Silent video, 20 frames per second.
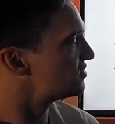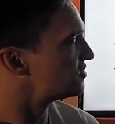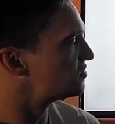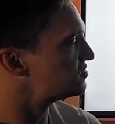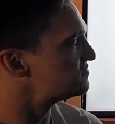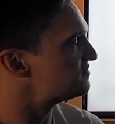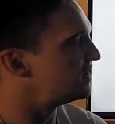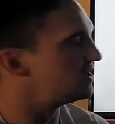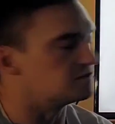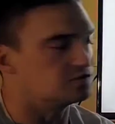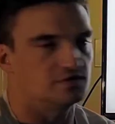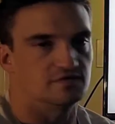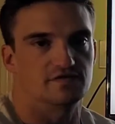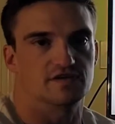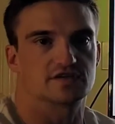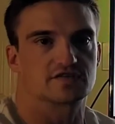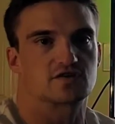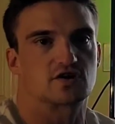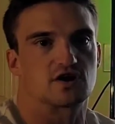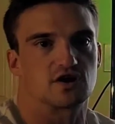Gross value
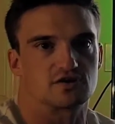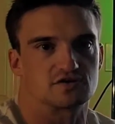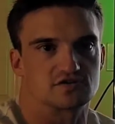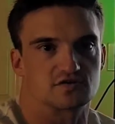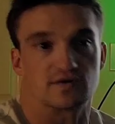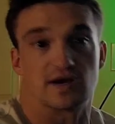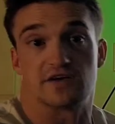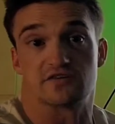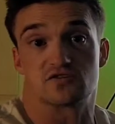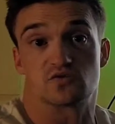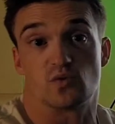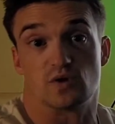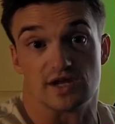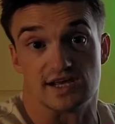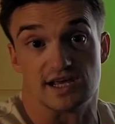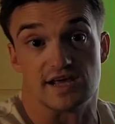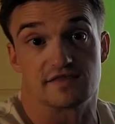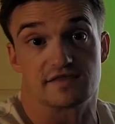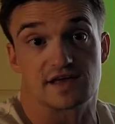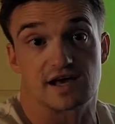of this car is around
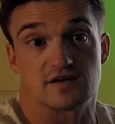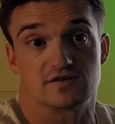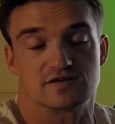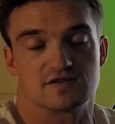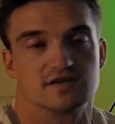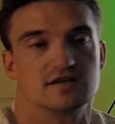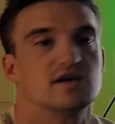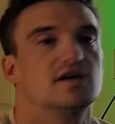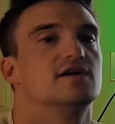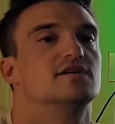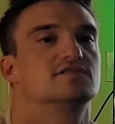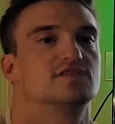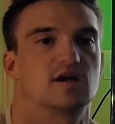$28,000,